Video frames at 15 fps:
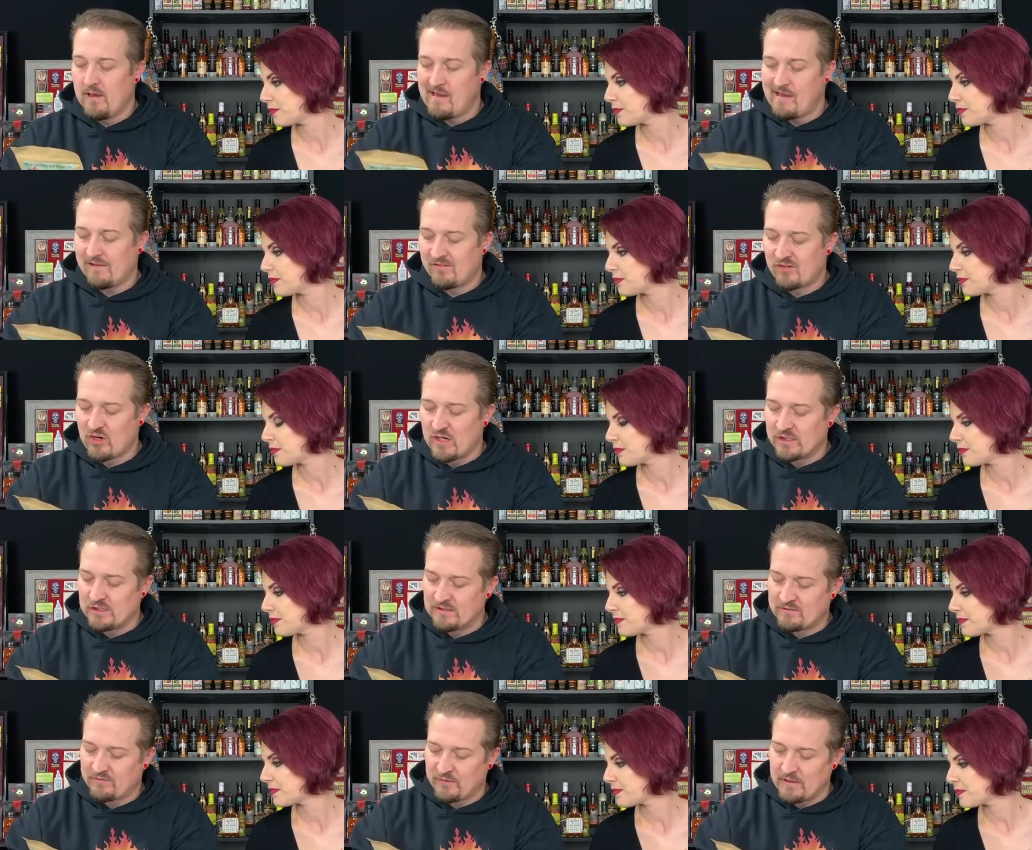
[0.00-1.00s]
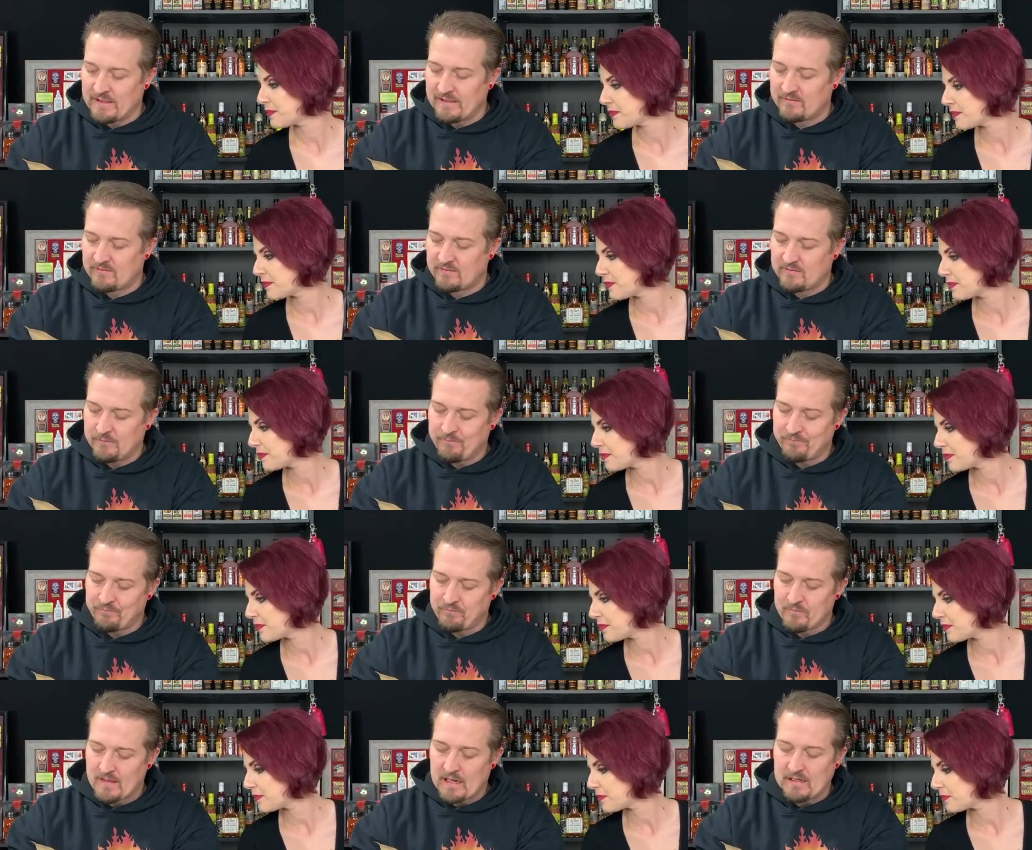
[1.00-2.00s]
Speaker 1: Instructions for this
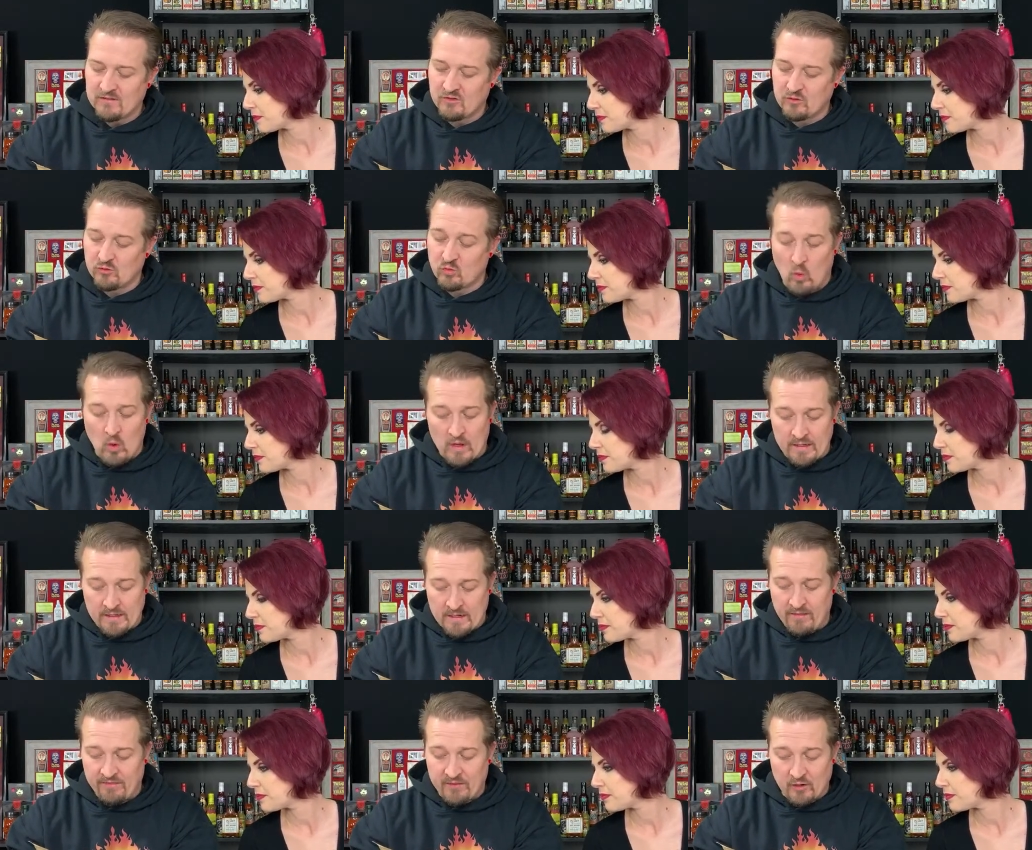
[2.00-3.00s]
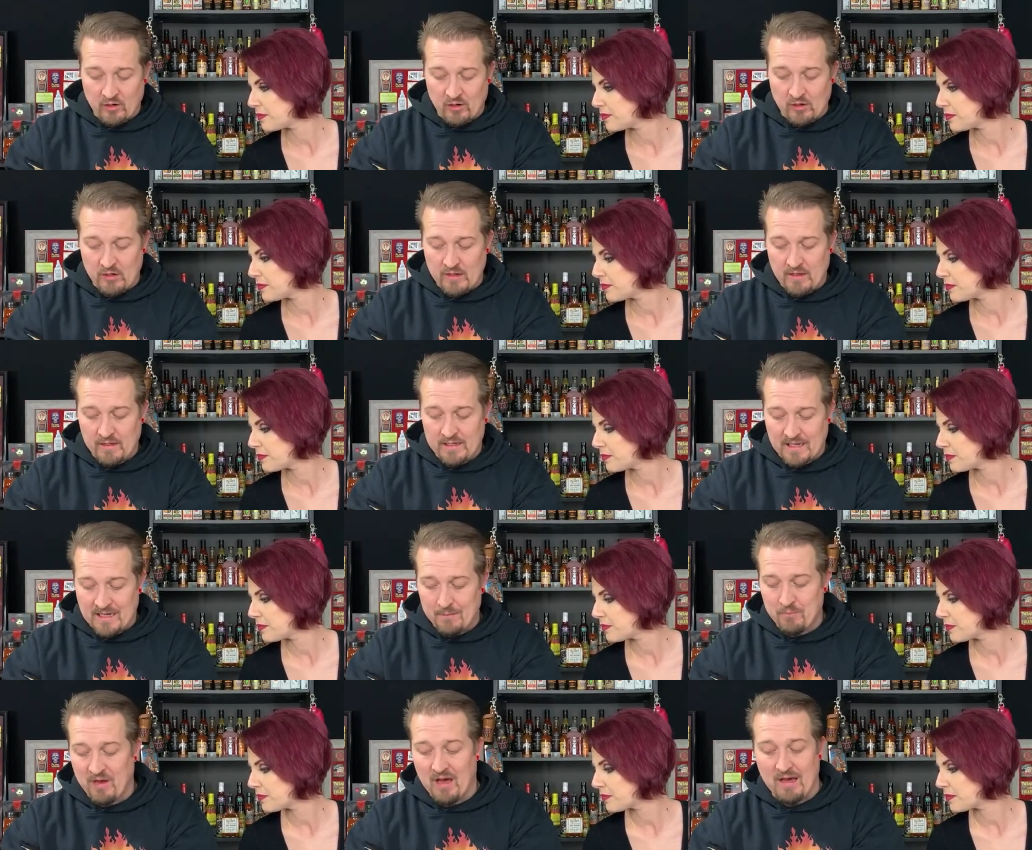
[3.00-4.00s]
is use one third
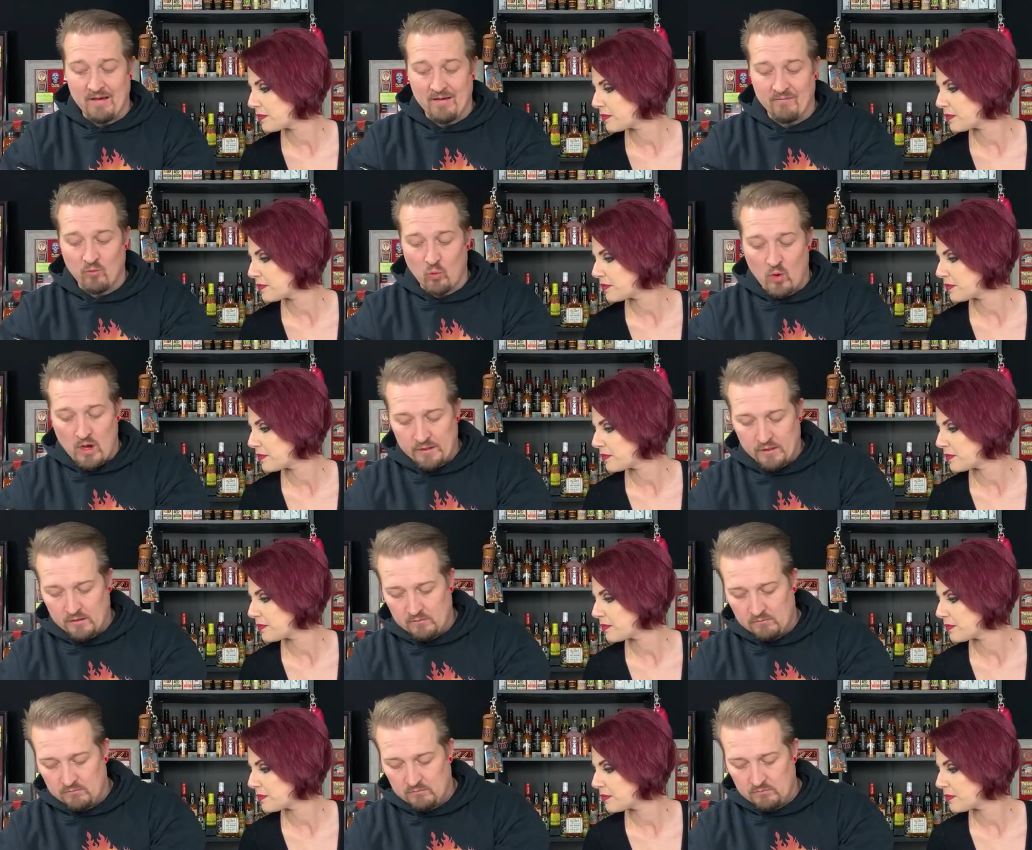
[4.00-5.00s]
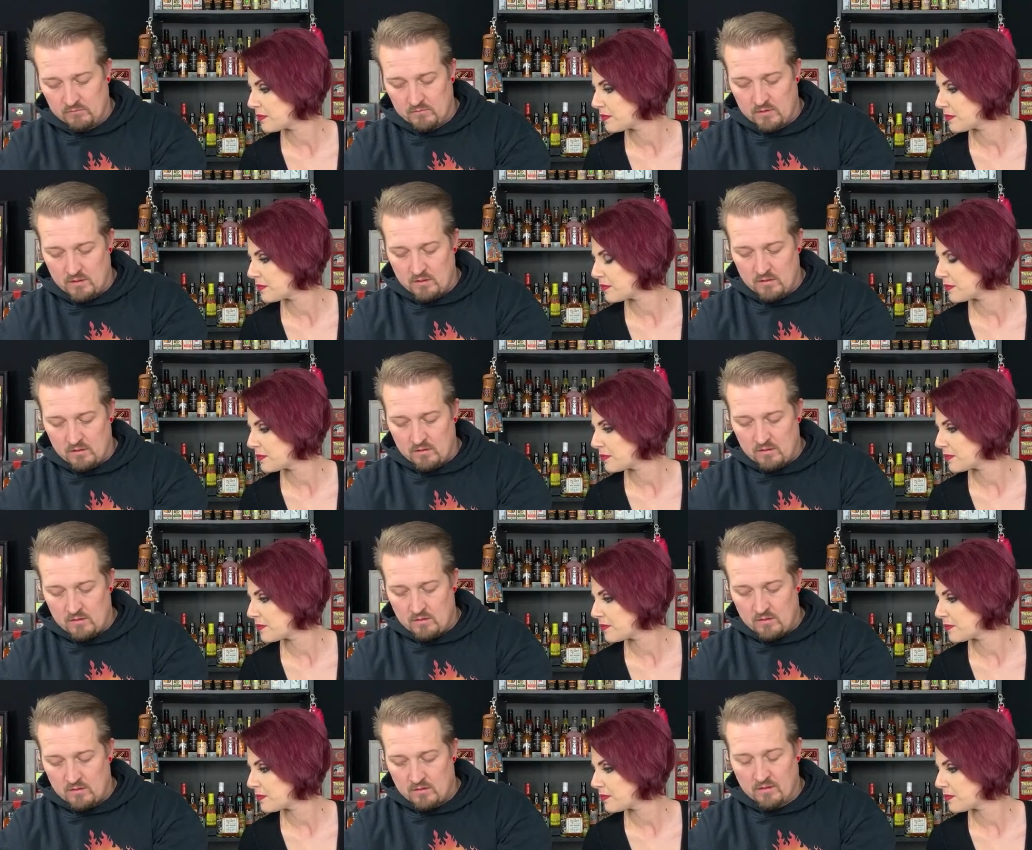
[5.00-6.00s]
cup of water.
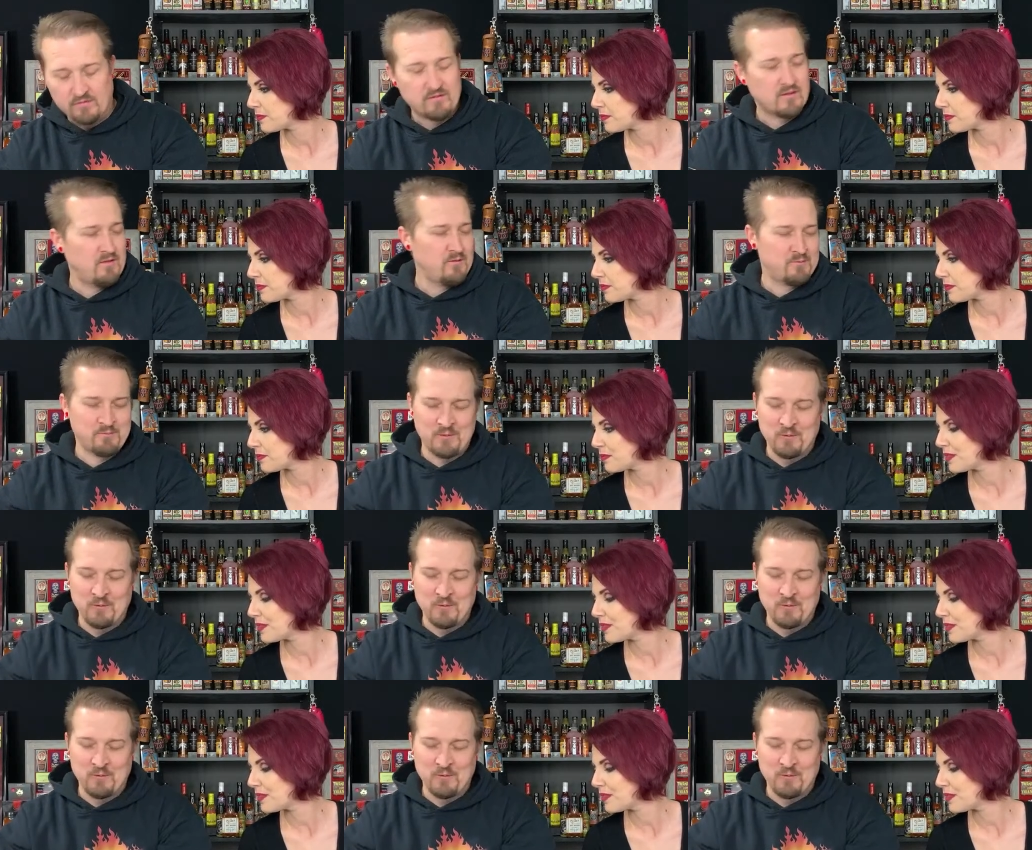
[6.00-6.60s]
Or excuse me,